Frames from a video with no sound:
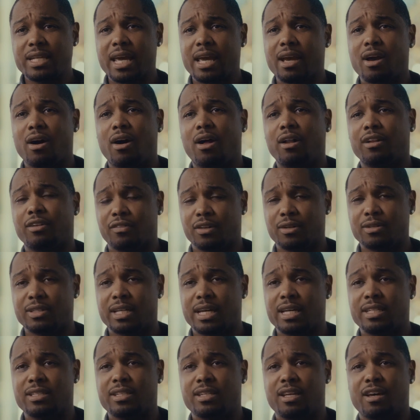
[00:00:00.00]
take all of those
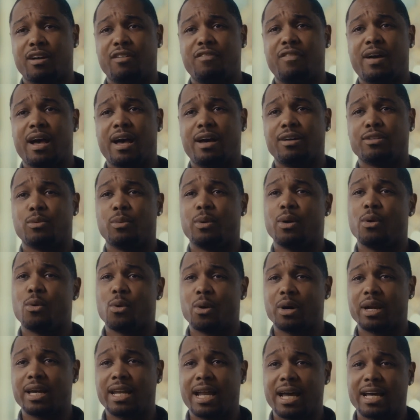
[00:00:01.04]
STL files and we
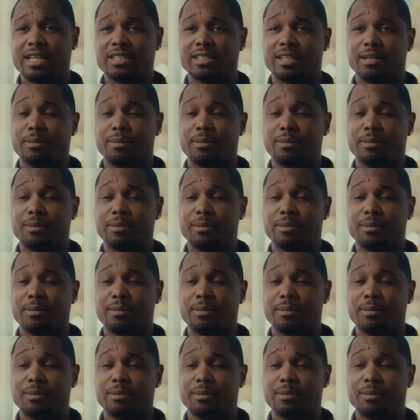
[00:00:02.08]
organize